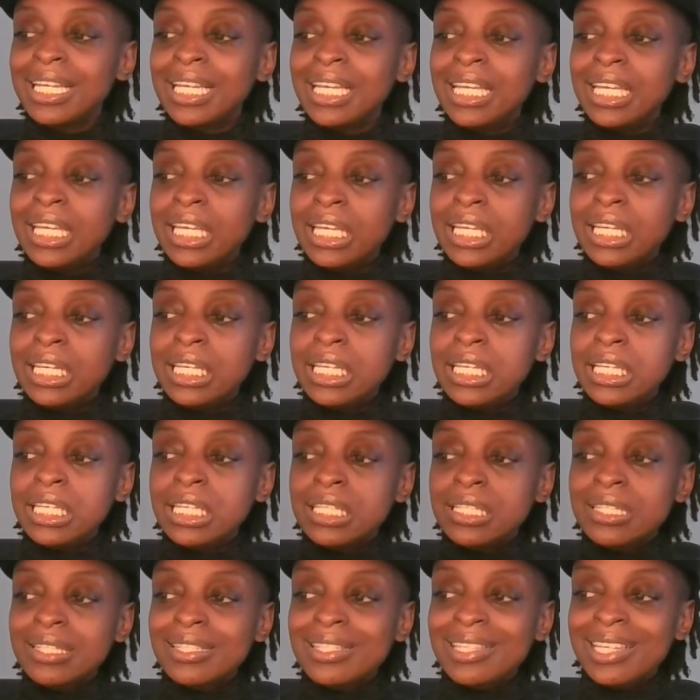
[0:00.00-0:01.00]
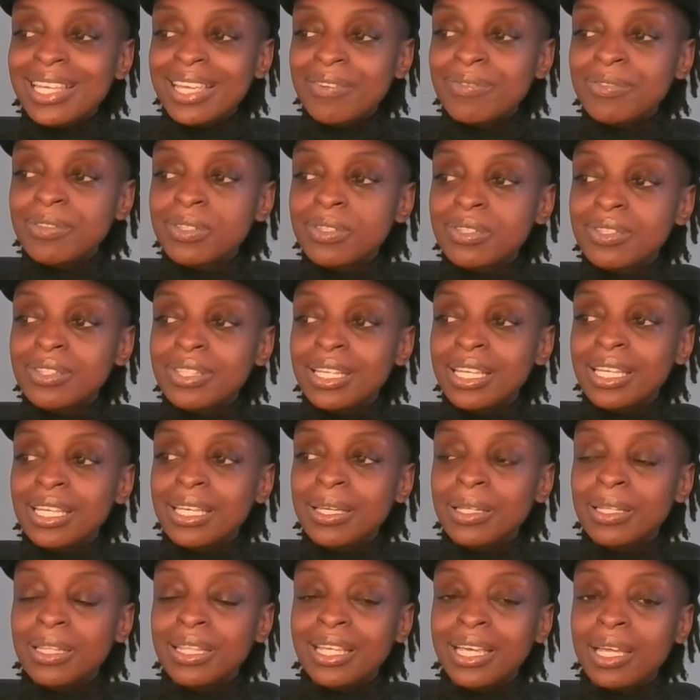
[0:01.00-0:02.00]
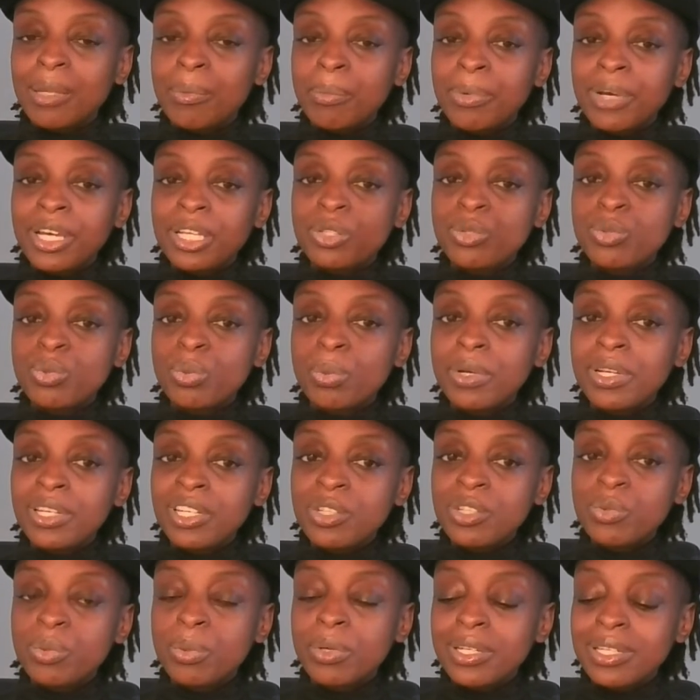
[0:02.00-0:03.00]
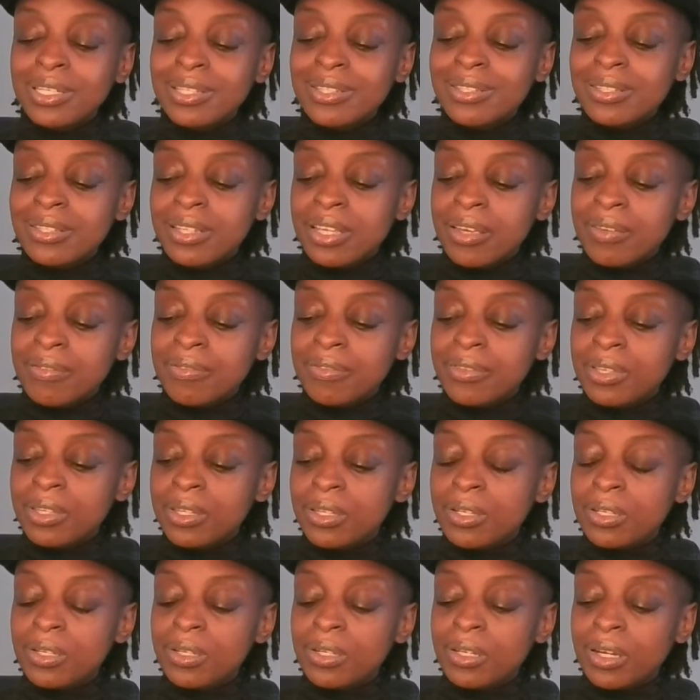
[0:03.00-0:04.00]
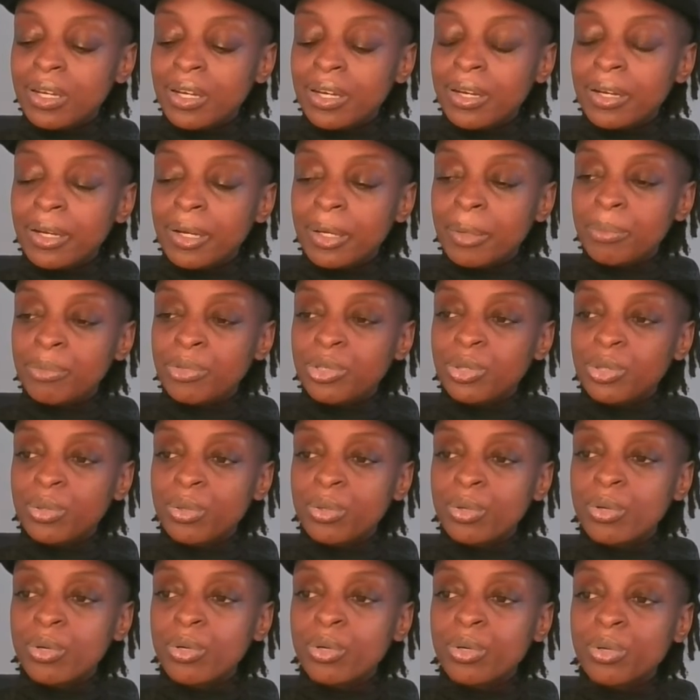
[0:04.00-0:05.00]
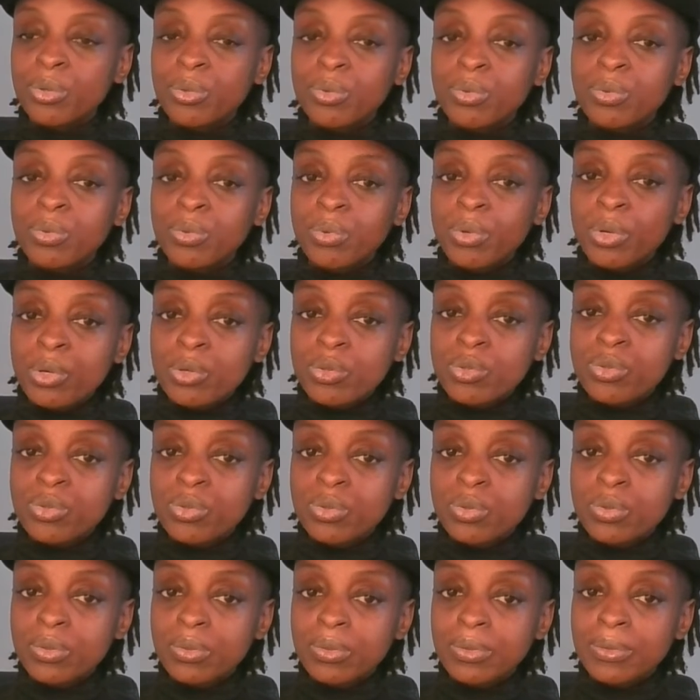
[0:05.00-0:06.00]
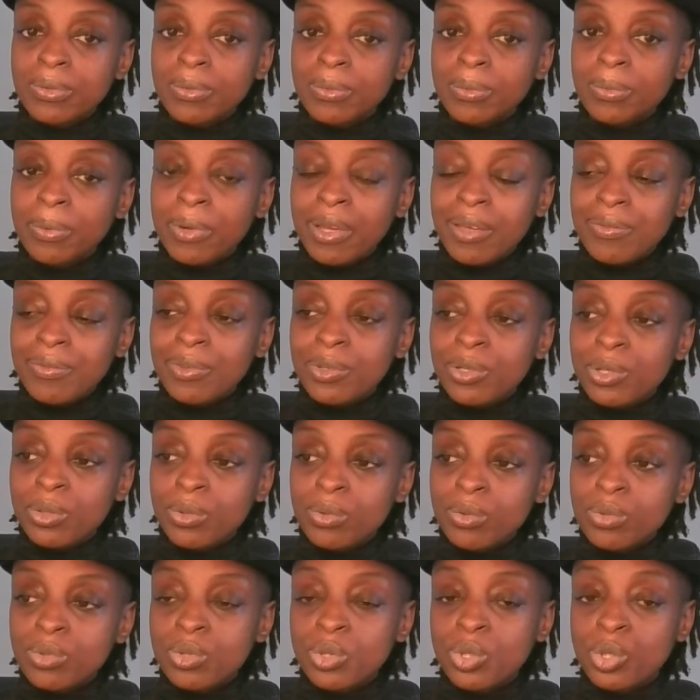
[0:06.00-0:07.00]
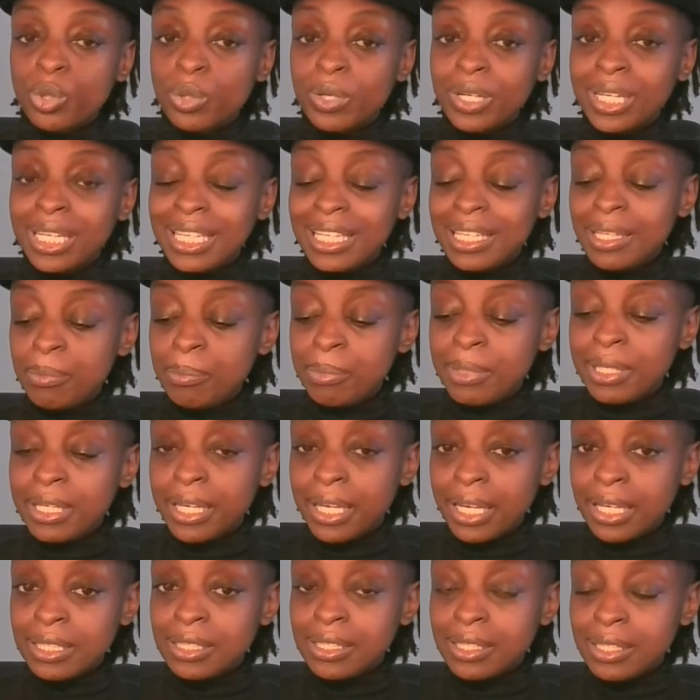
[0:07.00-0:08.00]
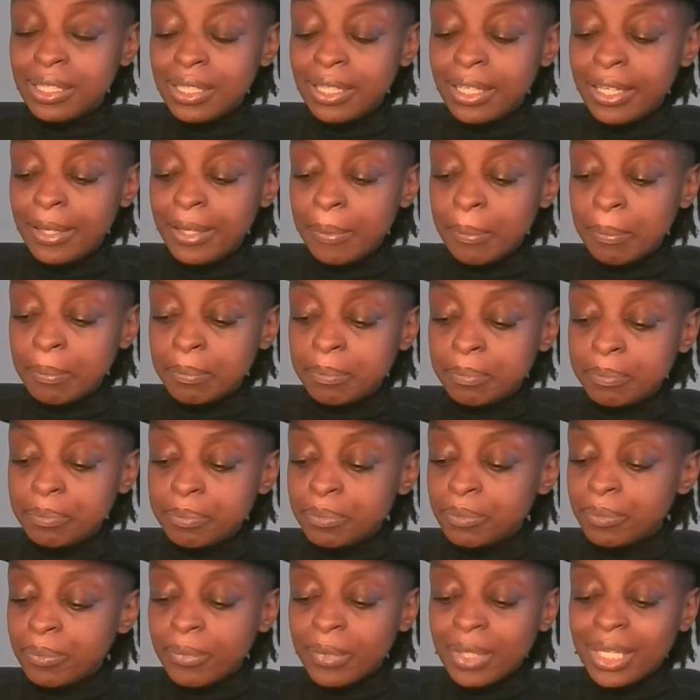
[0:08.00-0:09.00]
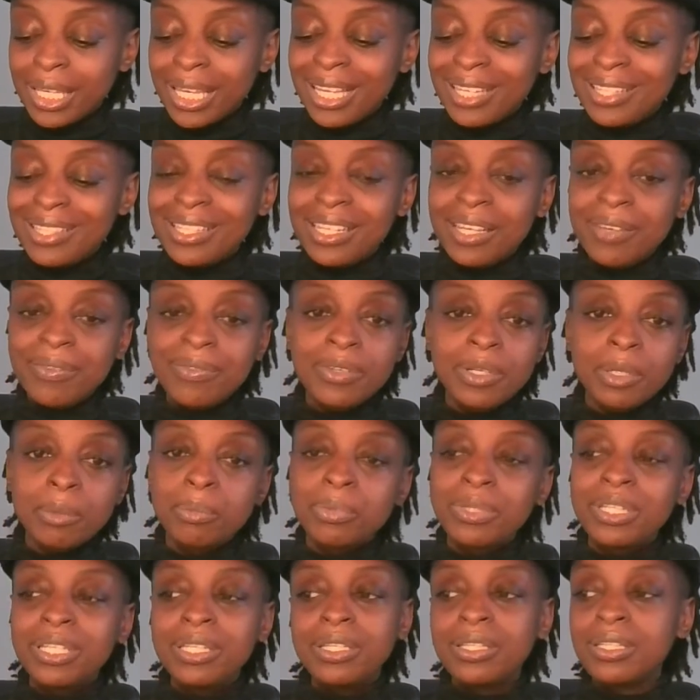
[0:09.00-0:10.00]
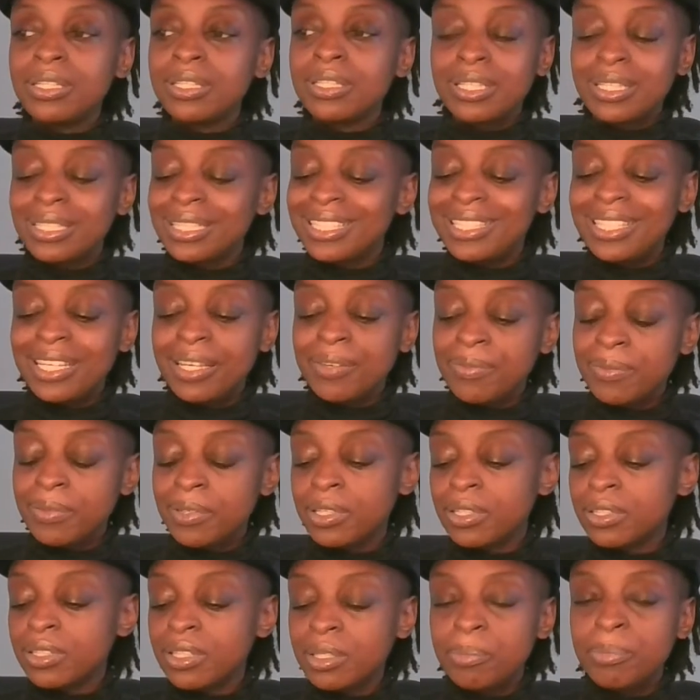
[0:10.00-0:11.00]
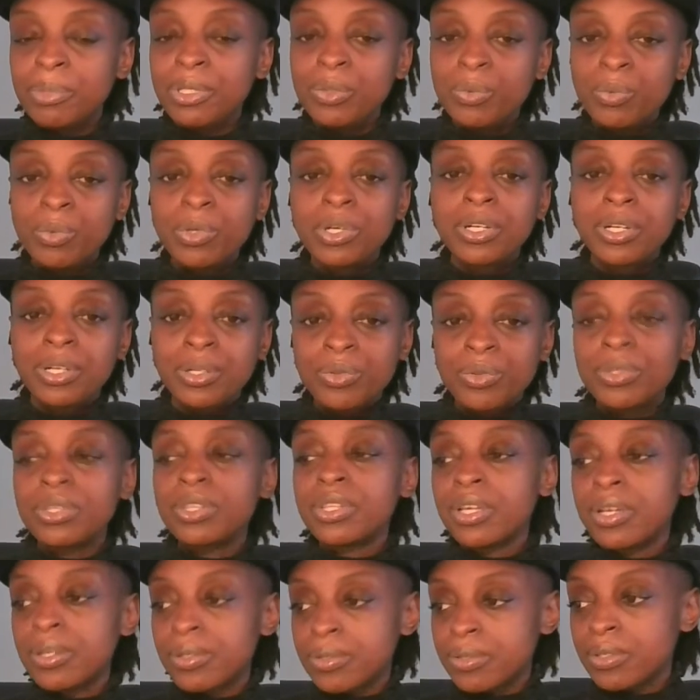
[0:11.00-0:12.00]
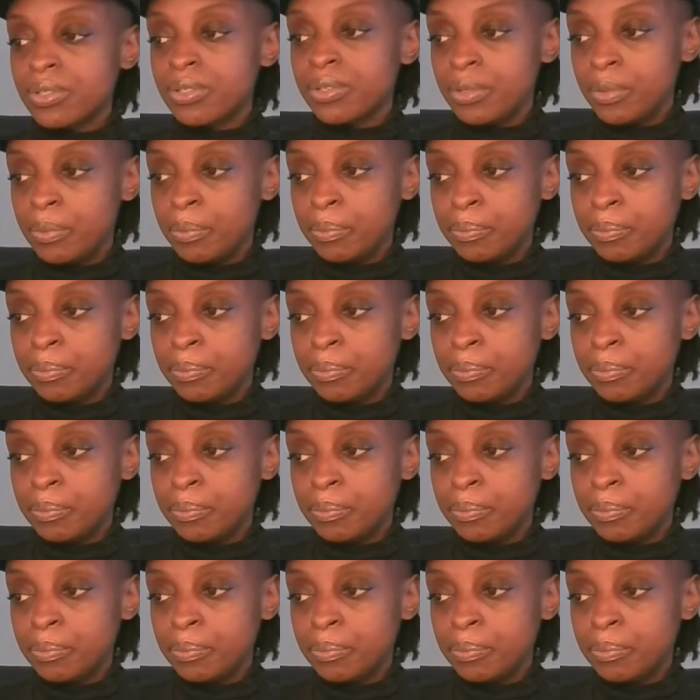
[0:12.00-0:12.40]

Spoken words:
it is safe to say that by 2027, your gross revenue, so your EBIT, can definitely be 100,000